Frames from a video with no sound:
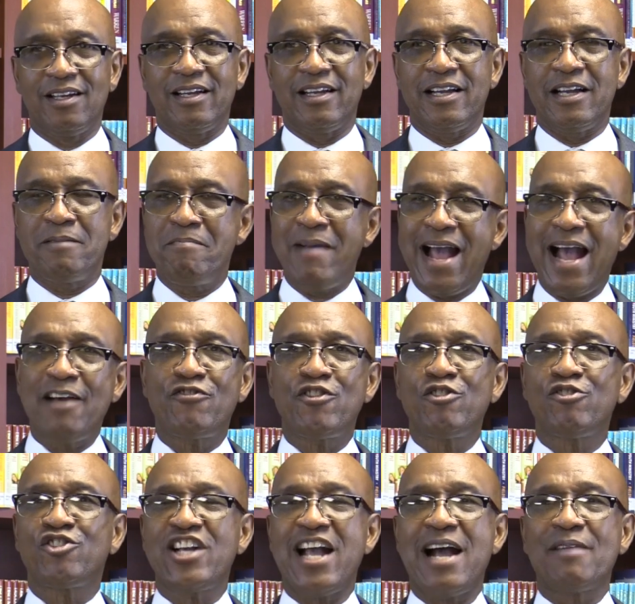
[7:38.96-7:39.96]
In Matthew
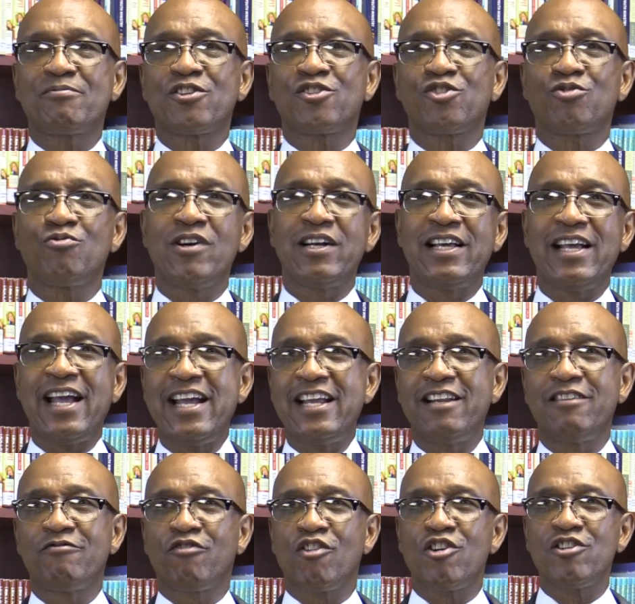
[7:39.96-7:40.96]
chapter 28
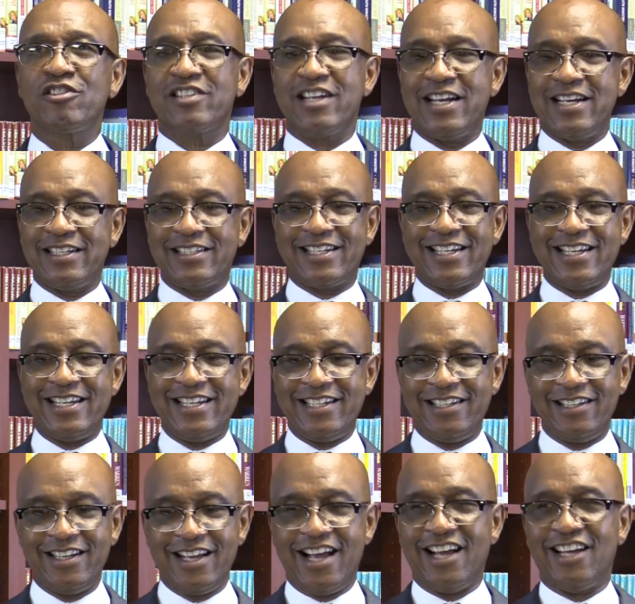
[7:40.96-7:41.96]
and verse
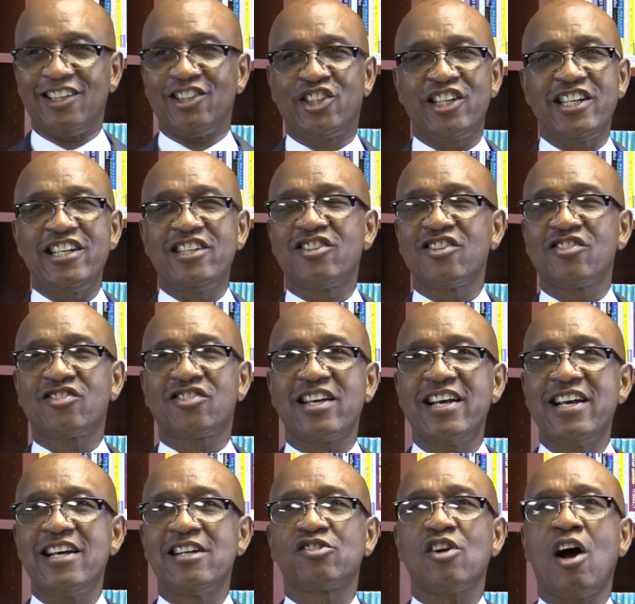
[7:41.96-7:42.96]
18, Jesus
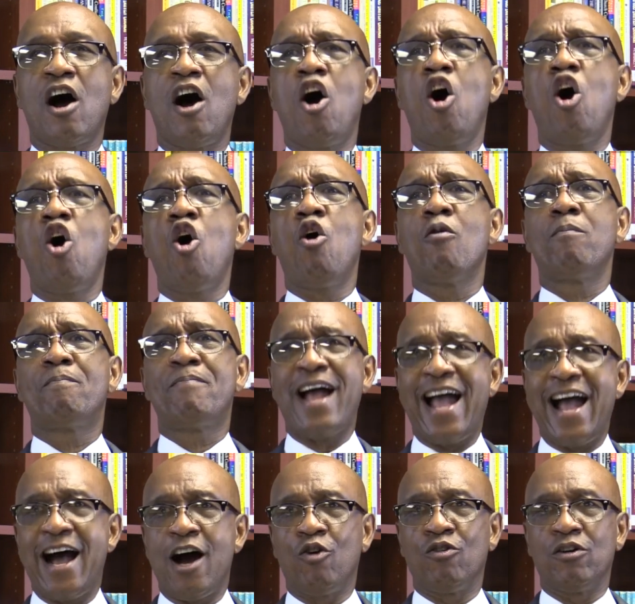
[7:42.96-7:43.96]
says, all
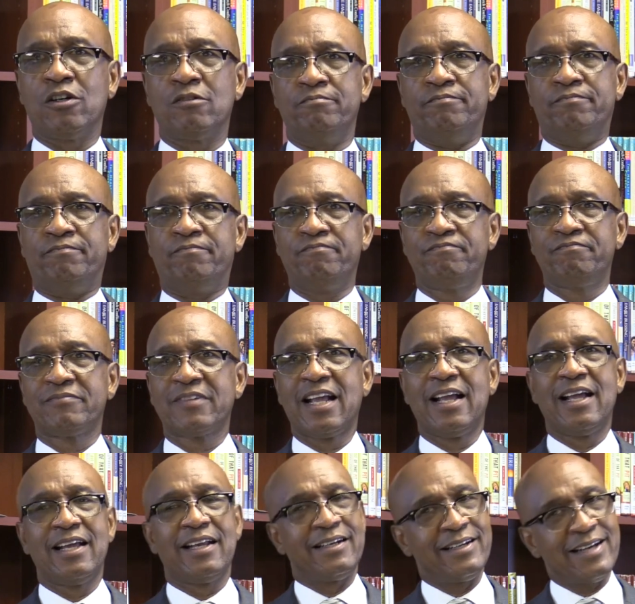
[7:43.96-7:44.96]
power,
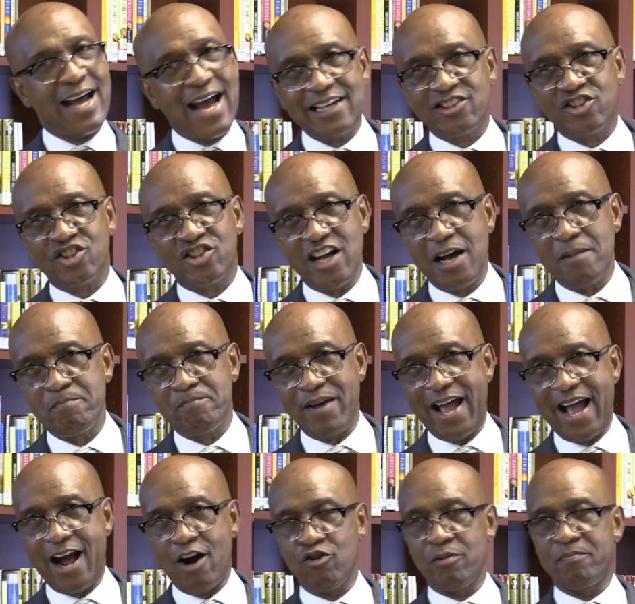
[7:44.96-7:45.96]
not some
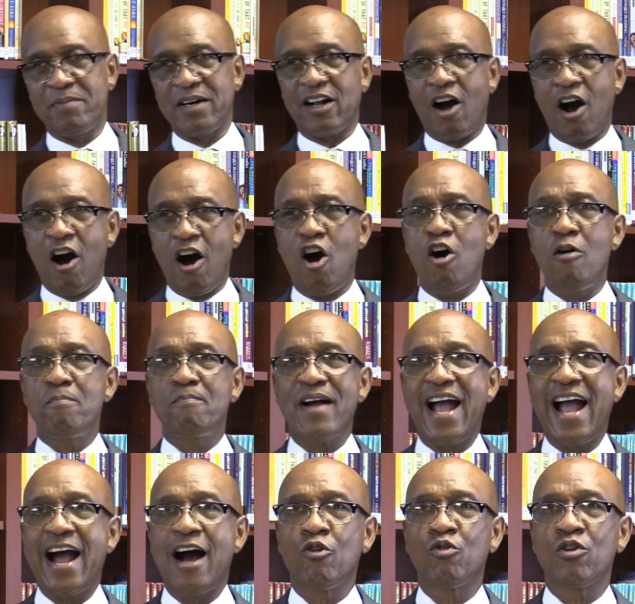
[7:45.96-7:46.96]
power, but all
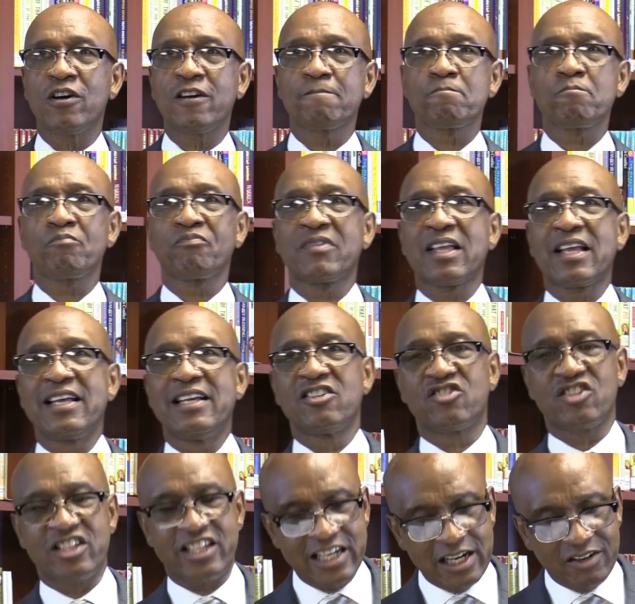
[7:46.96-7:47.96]
power is
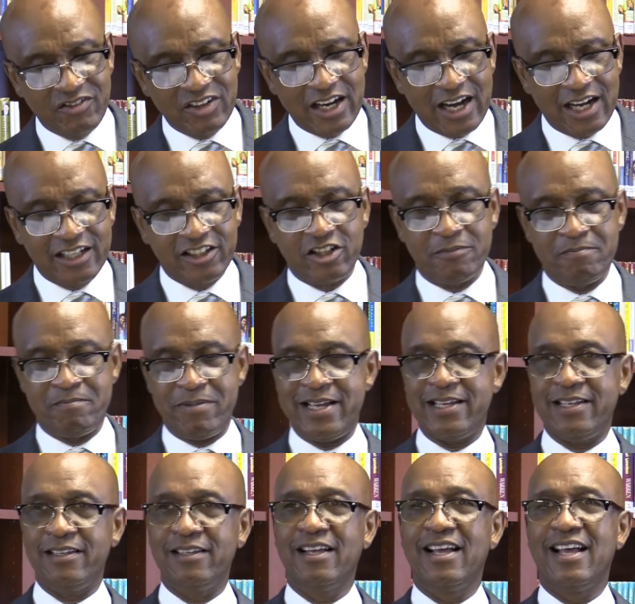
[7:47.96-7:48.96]
given unto
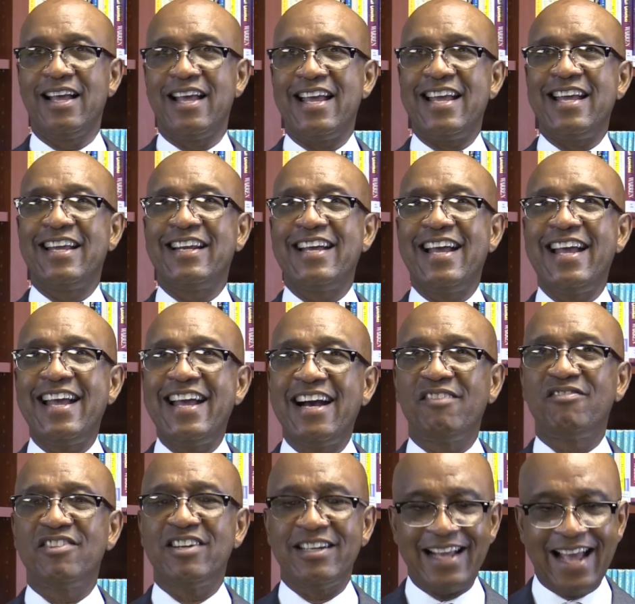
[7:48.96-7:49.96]
me in
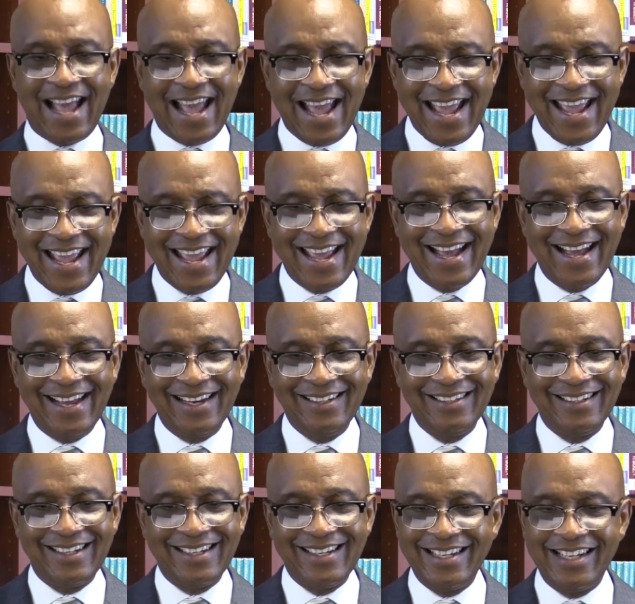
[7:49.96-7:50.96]
heaven
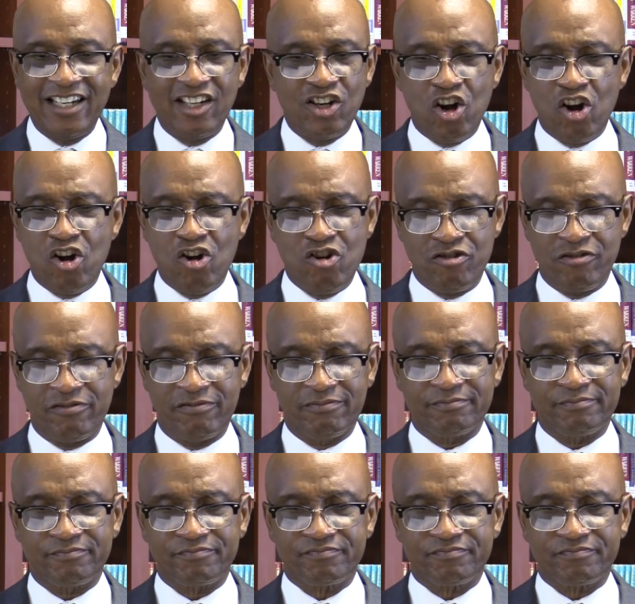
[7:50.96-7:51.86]
and in earth.